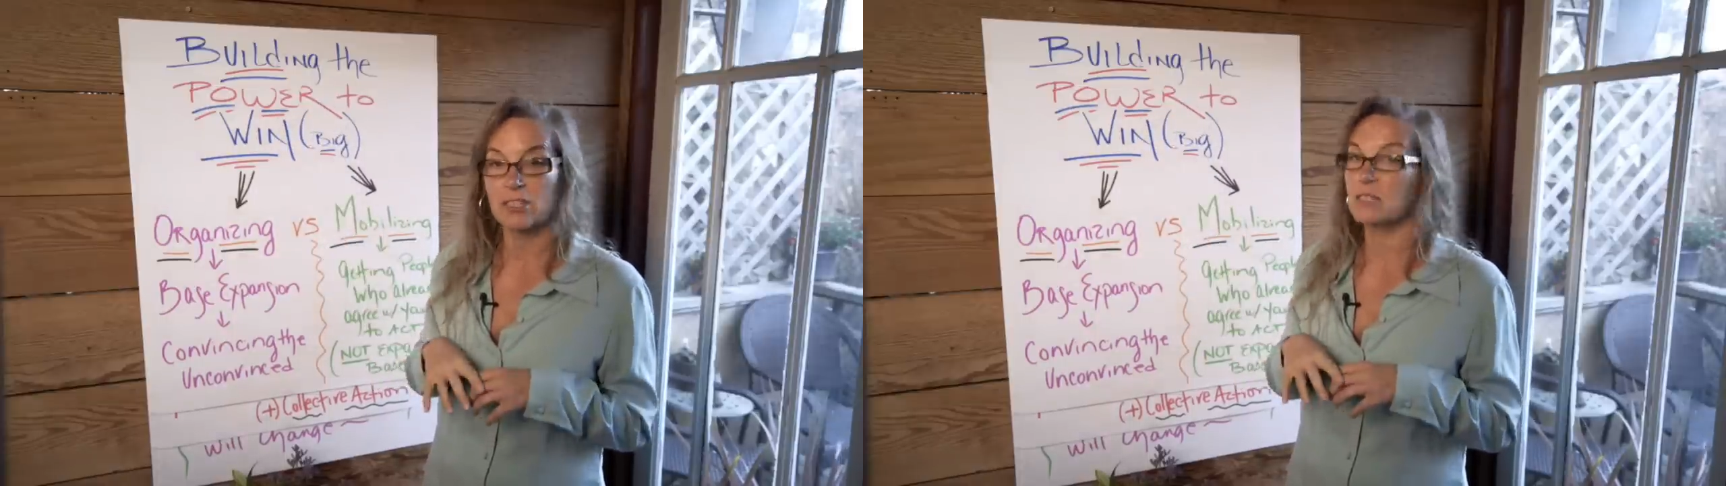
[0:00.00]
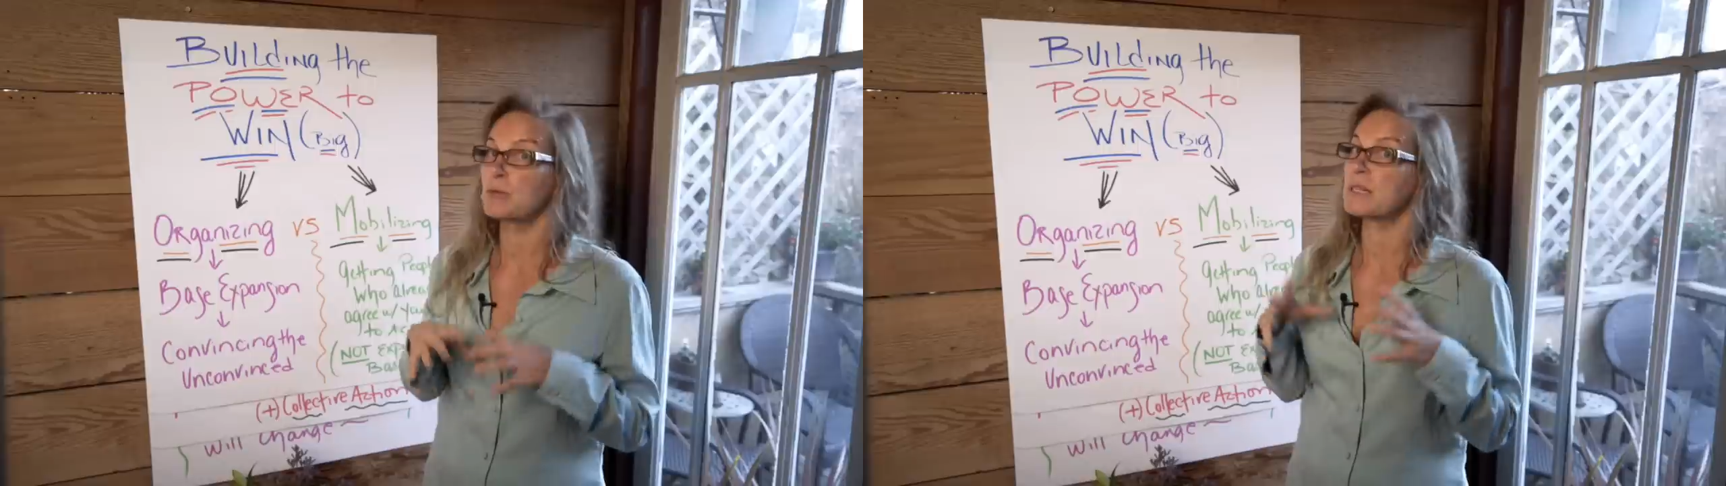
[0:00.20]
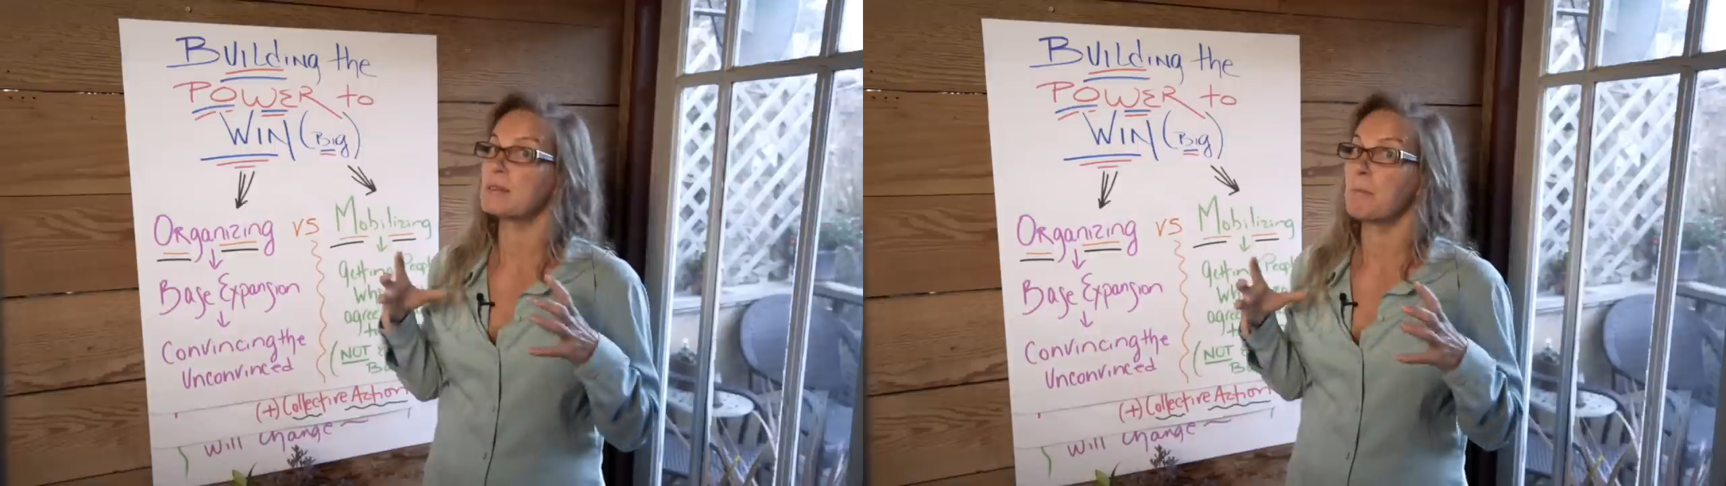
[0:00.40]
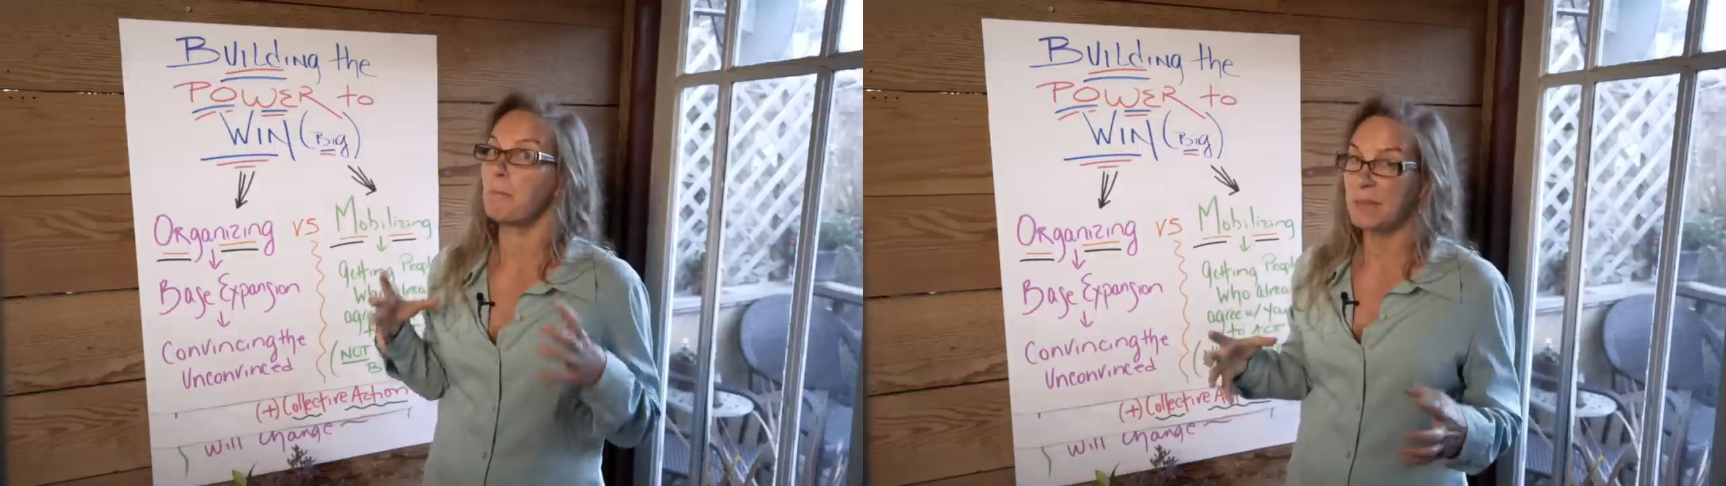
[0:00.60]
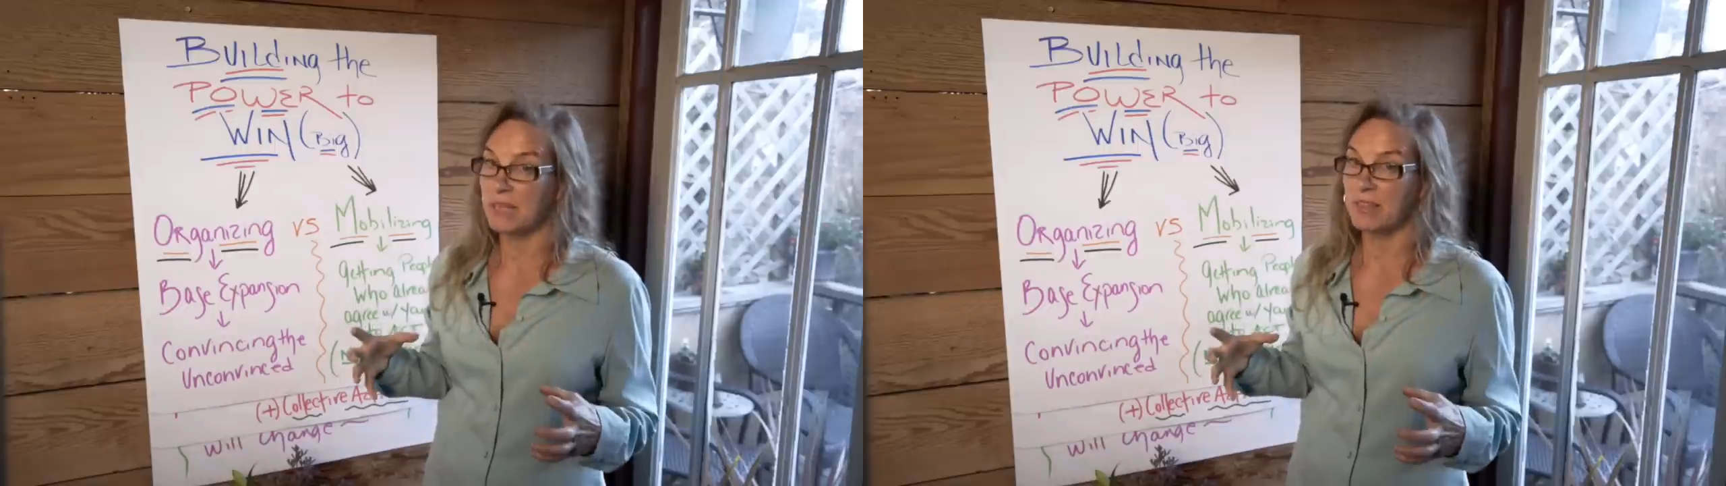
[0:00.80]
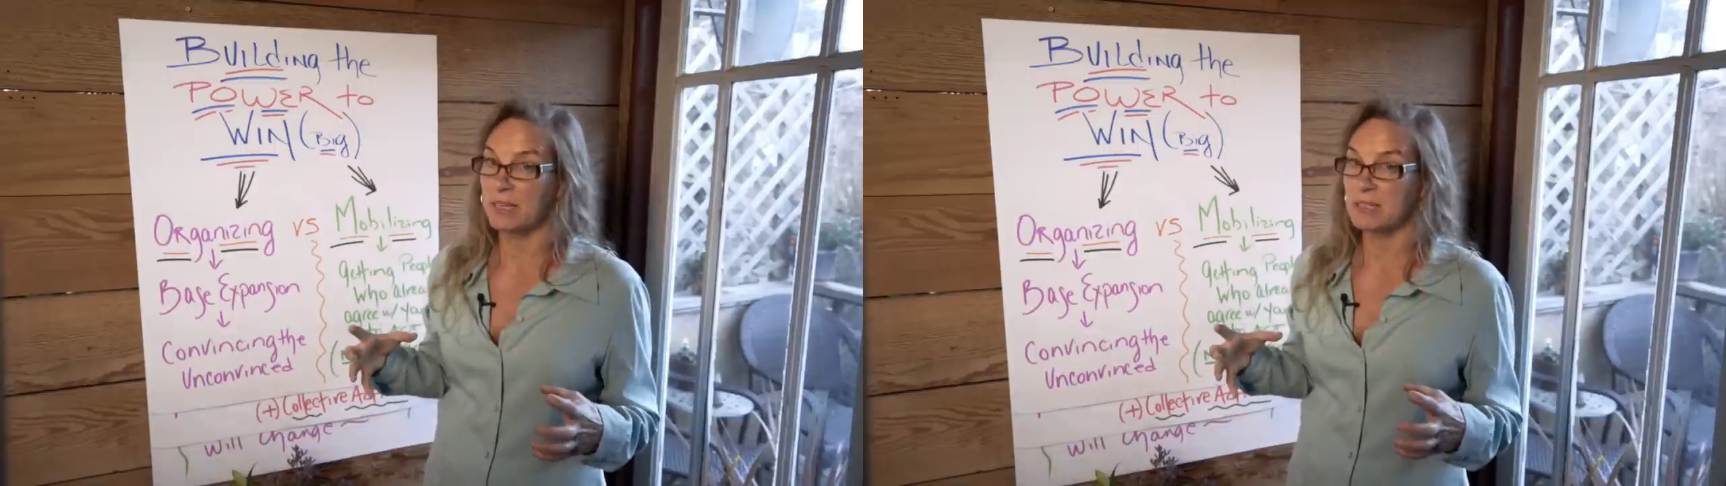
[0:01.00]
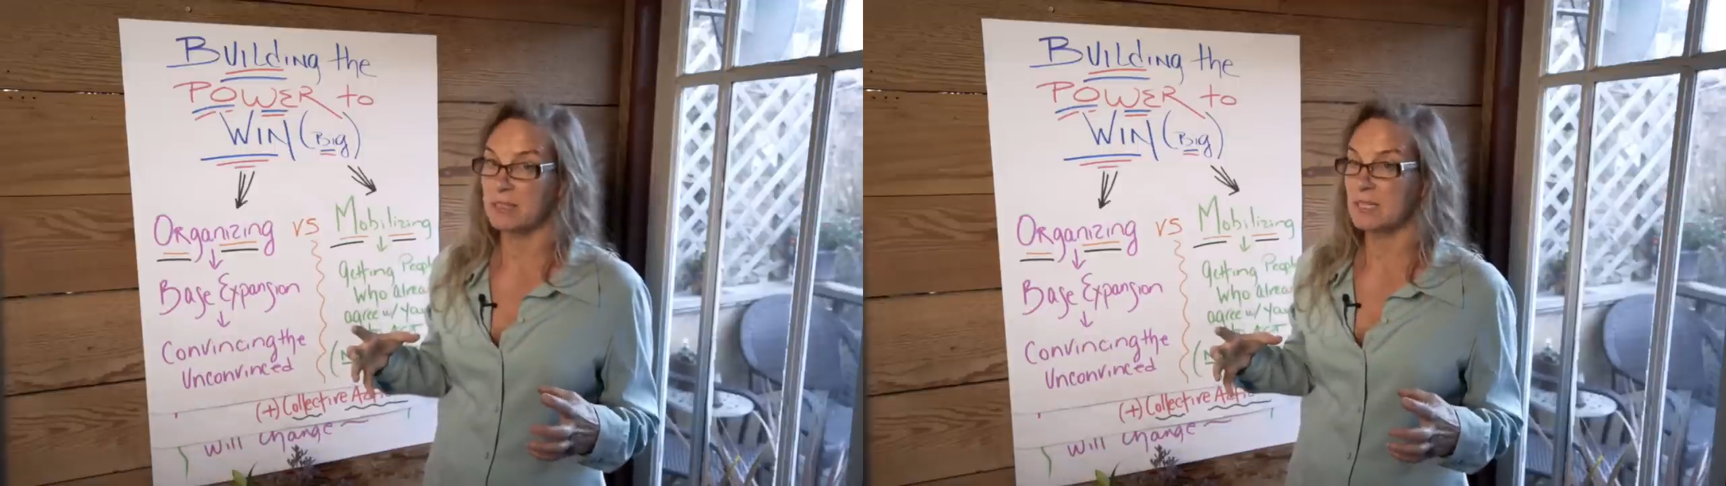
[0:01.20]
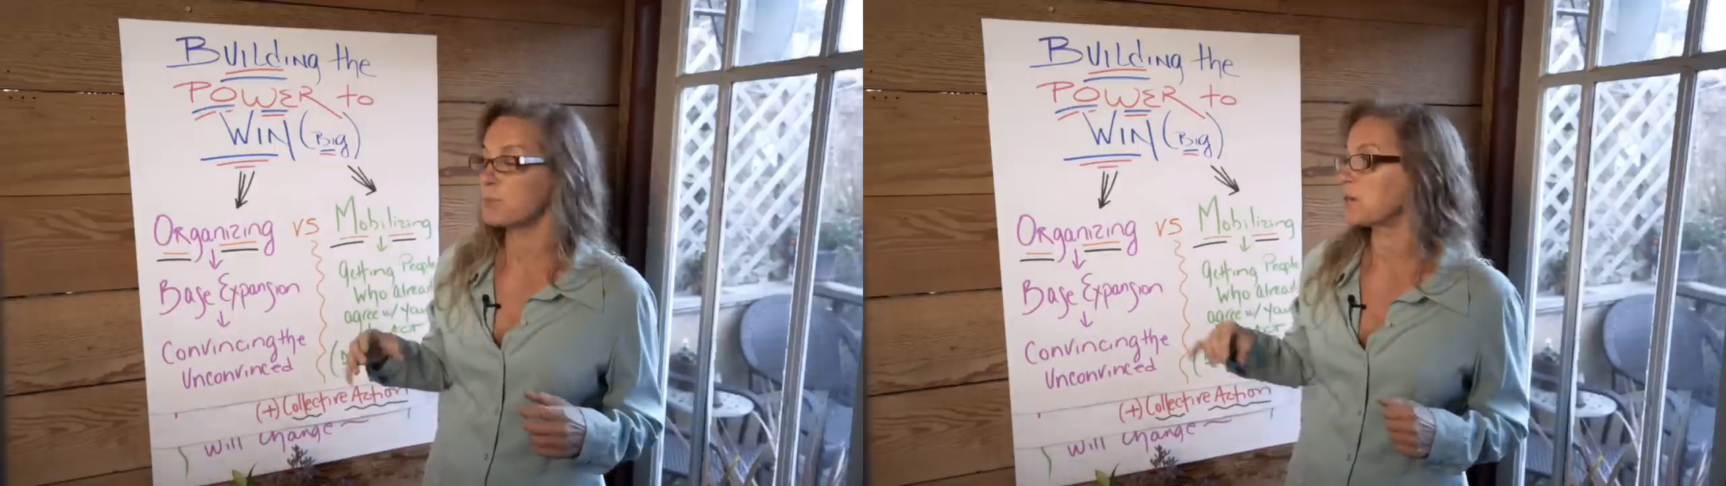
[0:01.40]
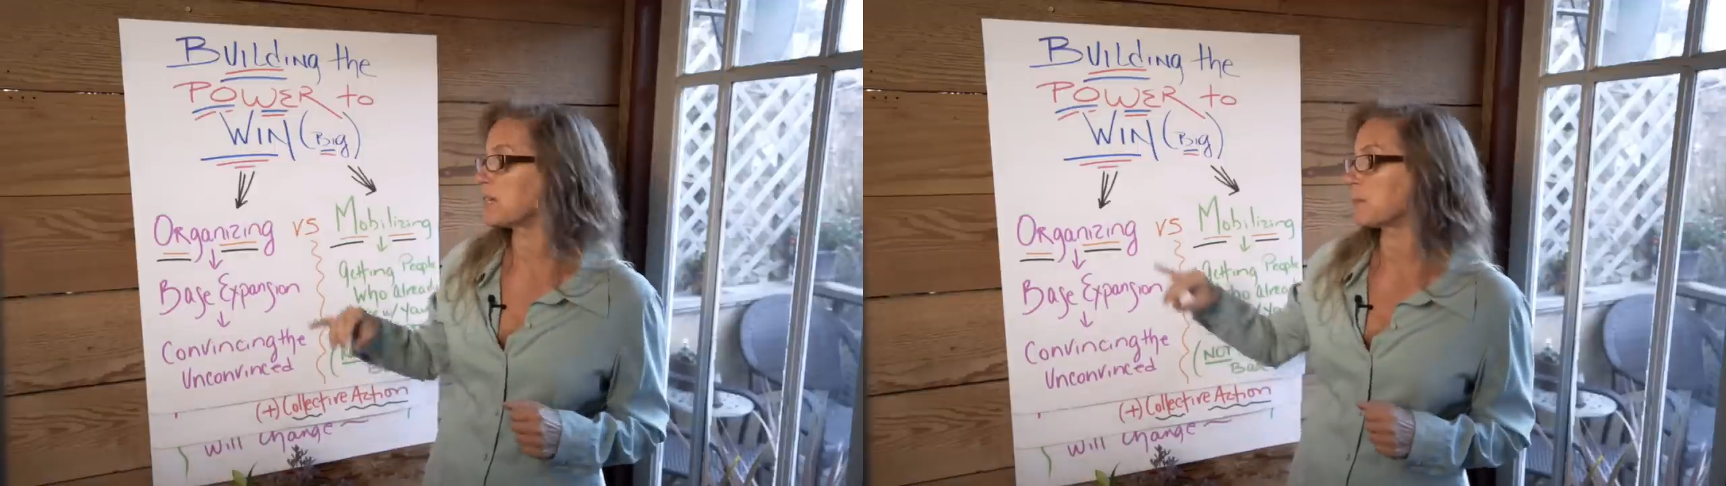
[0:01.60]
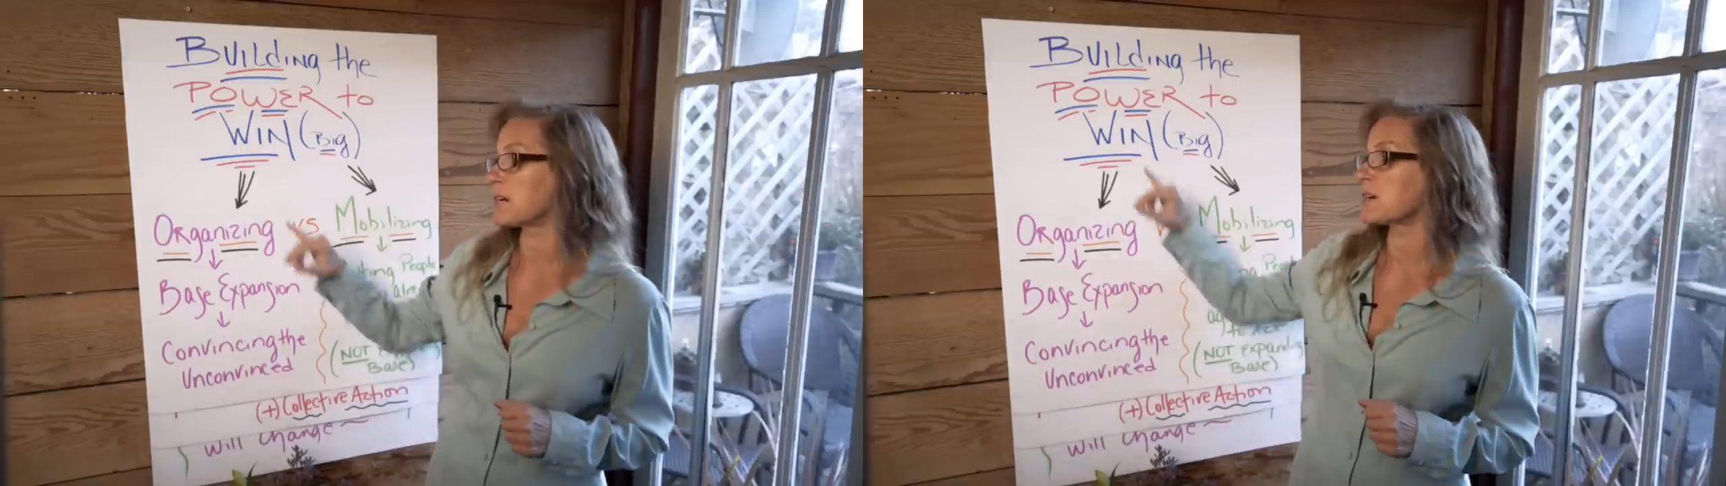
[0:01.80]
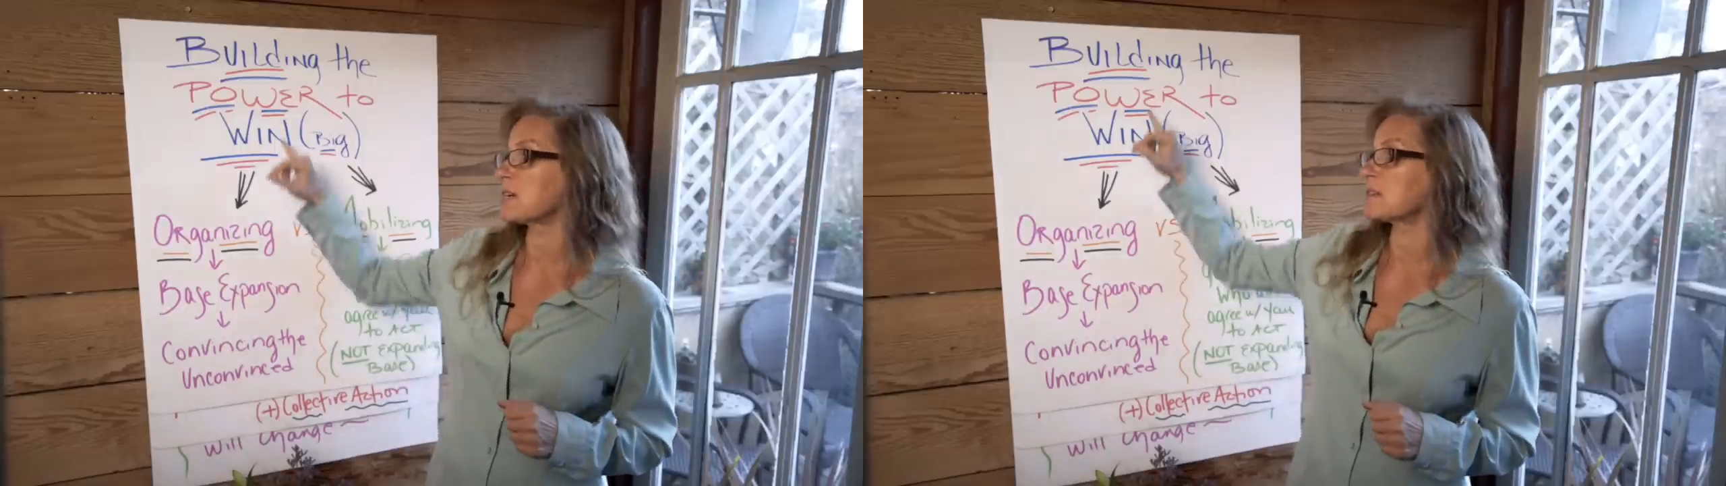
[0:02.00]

need to win some big things at this point in America.